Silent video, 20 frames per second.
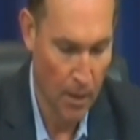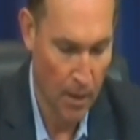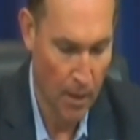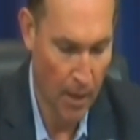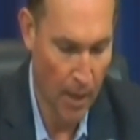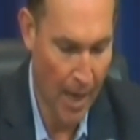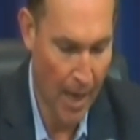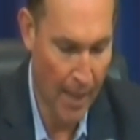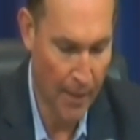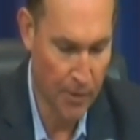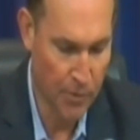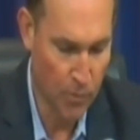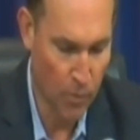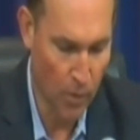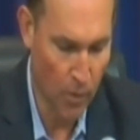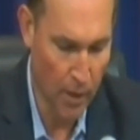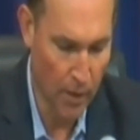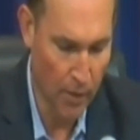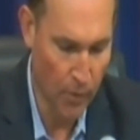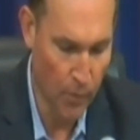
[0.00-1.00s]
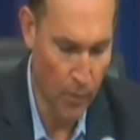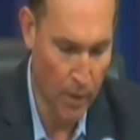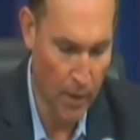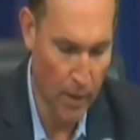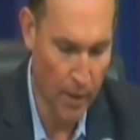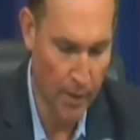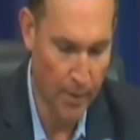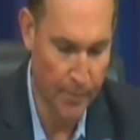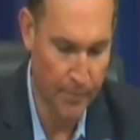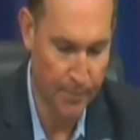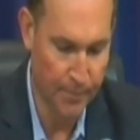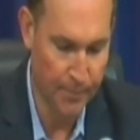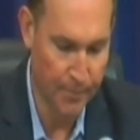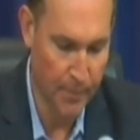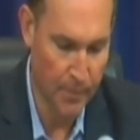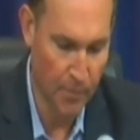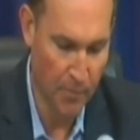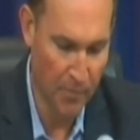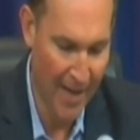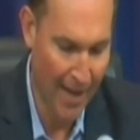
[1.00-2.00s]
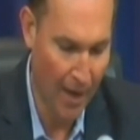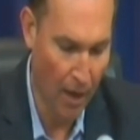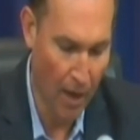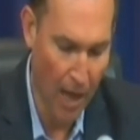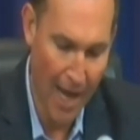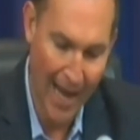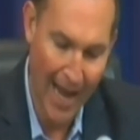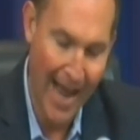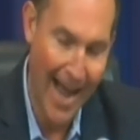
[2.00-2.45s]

I just want to had a lot of